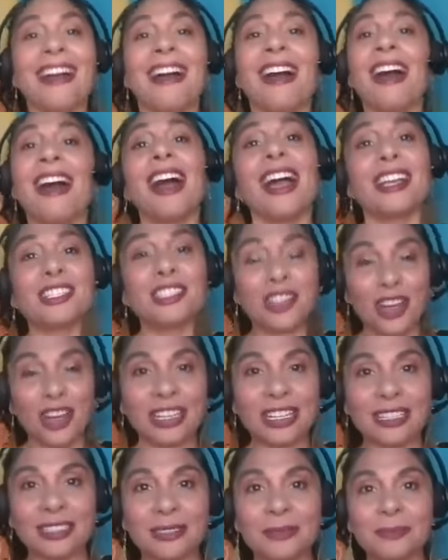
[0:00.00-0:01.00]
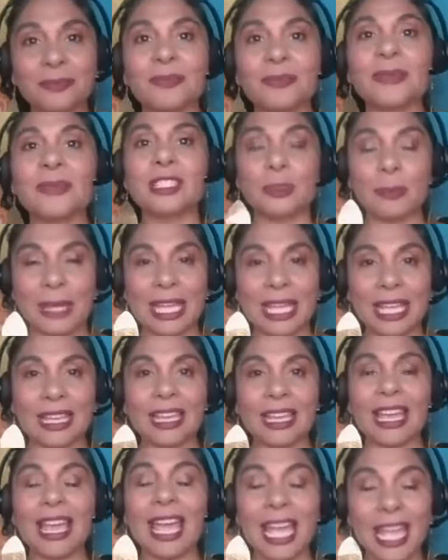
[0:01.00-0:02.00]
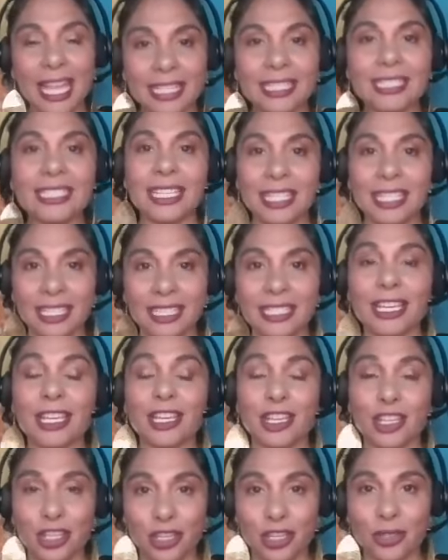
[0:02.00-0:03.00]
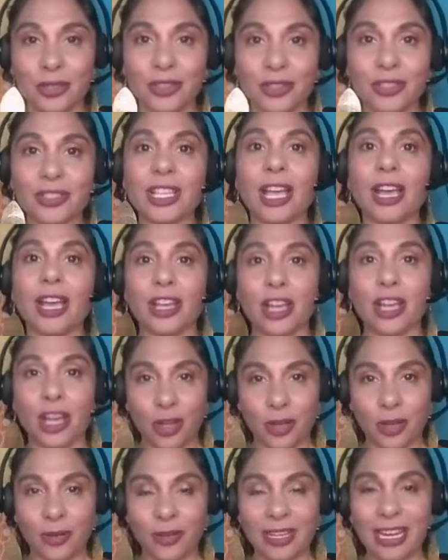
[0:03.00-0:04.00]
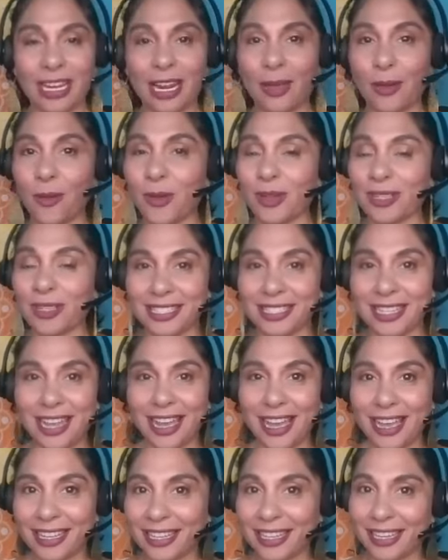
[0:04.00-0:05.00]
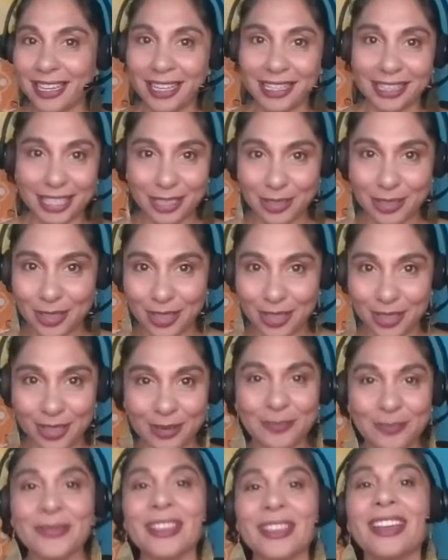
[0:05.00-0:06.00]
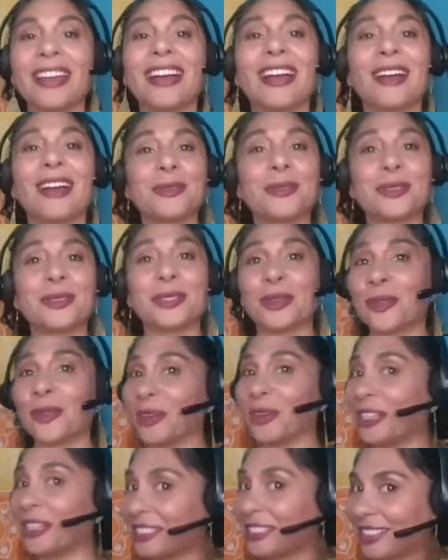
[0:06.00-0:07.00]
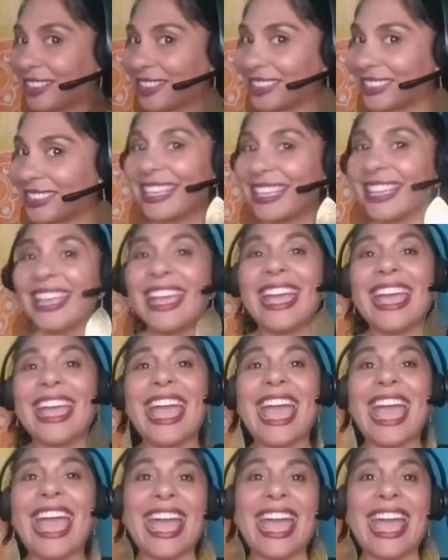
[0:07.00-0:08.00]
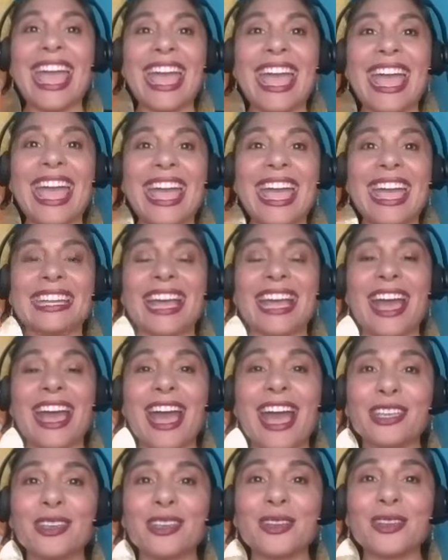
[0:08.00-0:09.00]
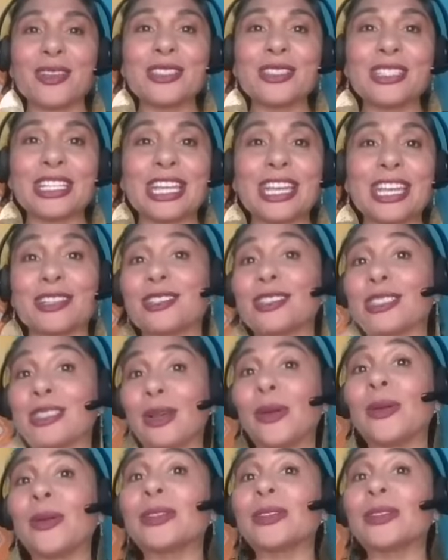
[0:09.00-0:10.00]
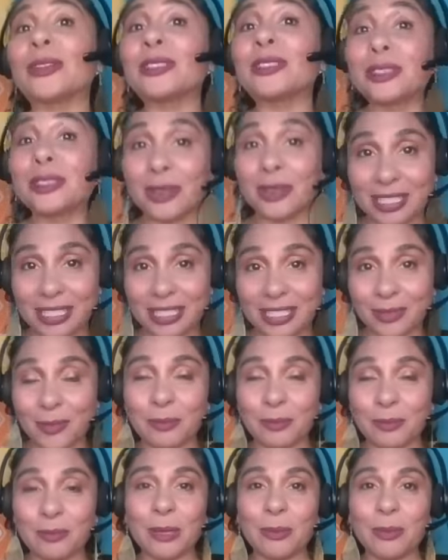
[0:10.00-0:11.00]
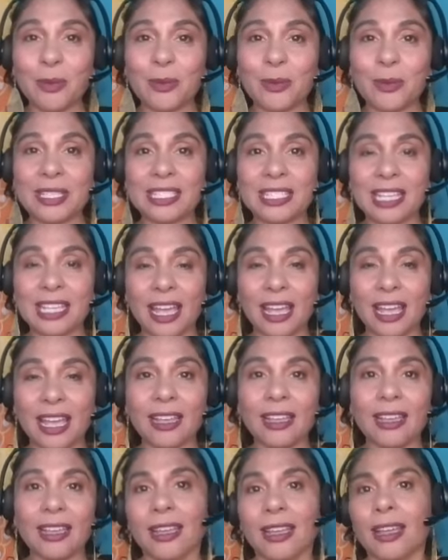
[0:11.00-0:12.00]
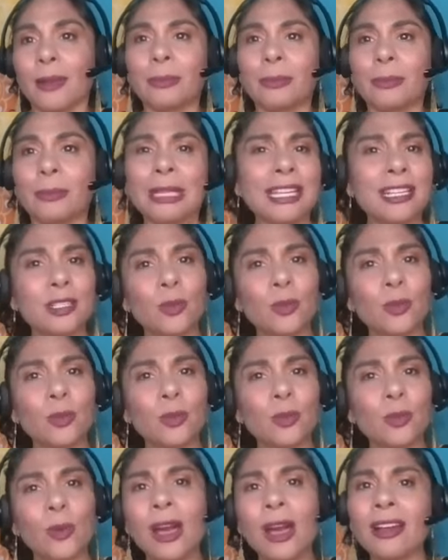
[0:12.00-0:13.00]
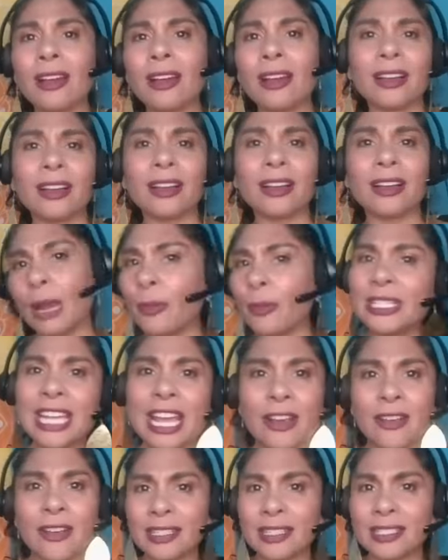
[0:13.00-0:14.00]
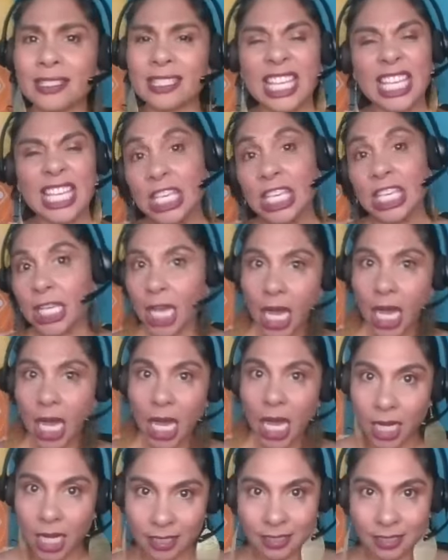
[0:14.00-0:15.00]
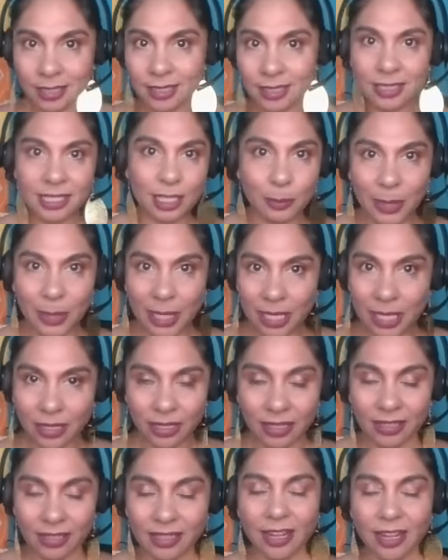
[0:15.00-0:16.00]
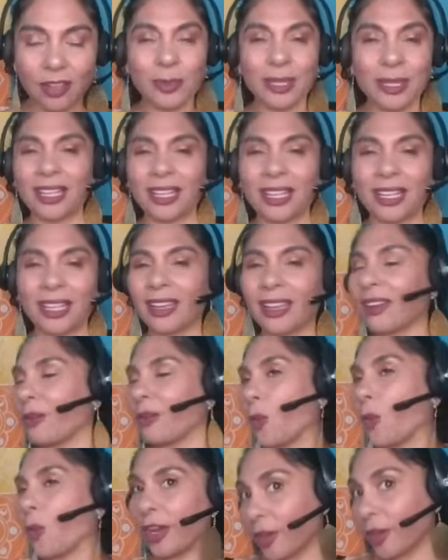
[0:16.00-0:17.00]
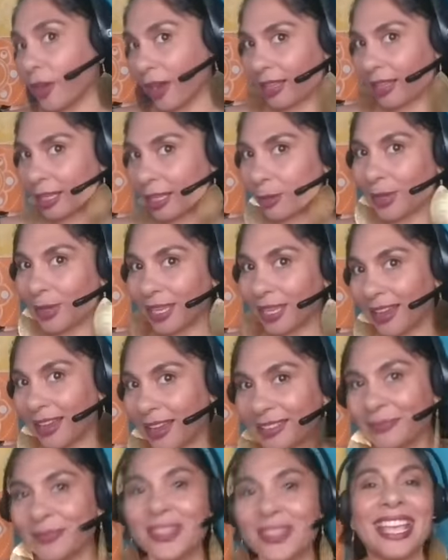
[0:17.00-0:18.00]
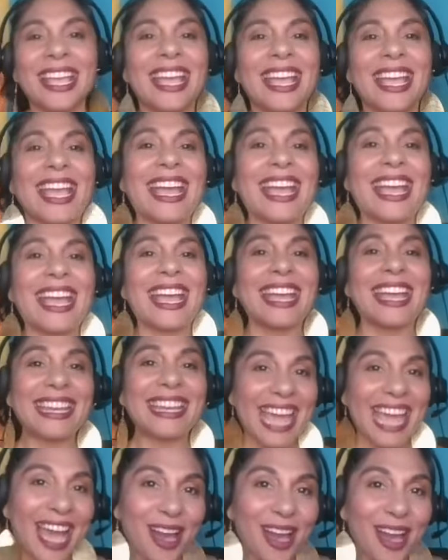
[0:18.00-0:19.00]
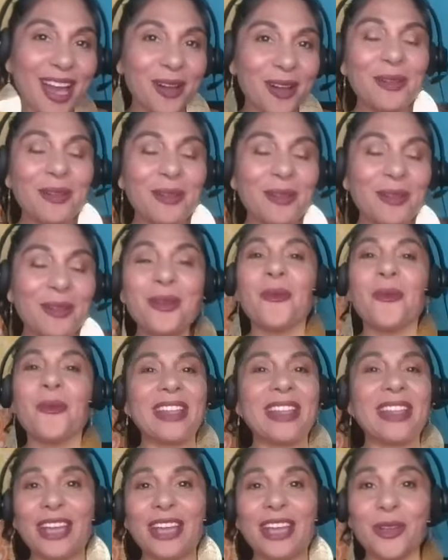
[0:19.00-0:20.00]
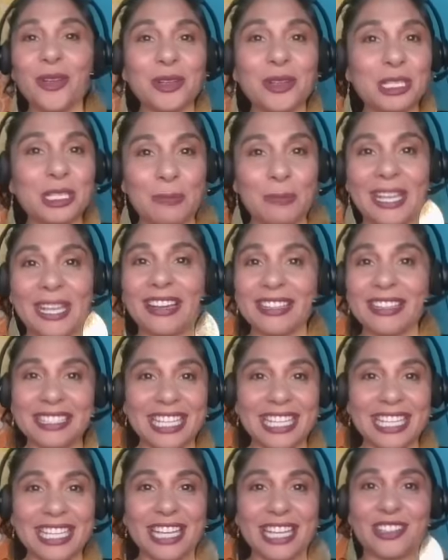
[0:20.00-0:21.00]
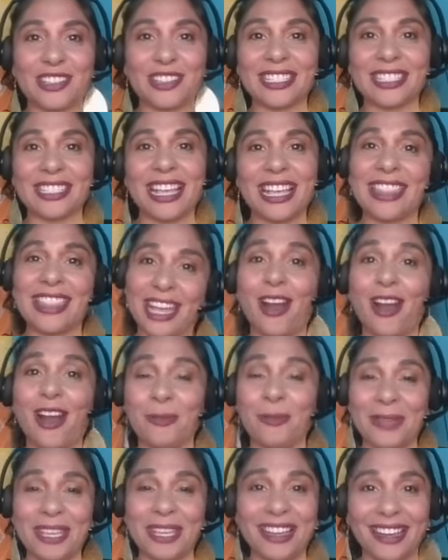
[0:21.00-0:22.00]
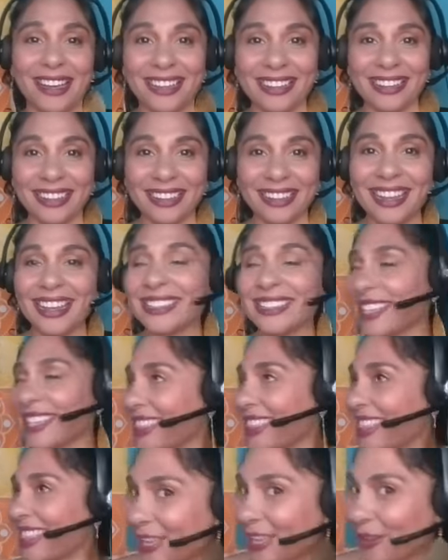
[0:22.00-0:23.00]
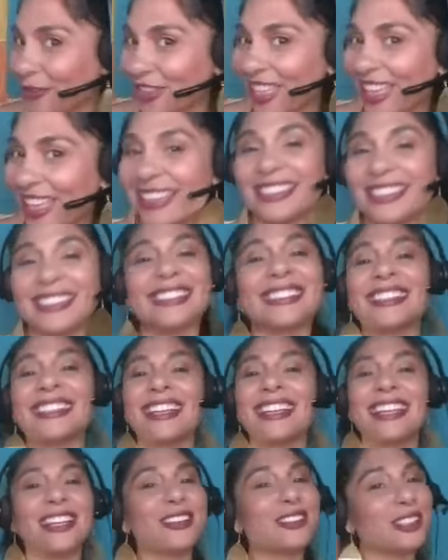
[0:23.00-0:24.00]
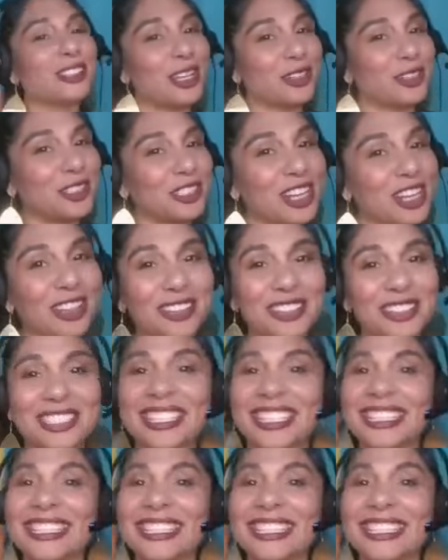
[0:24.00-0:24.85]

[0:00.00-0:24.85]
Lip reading: I started speaking 18 years ago, and I was not a little girl. I was a grown adult, and I used to get so insulted when people would say, please welcome Deborah Deras, the young speaker. And I'd be like, why are you calling me young? And now when I go to speak on stages and they call me young, I say, thank you for that. Here's $100.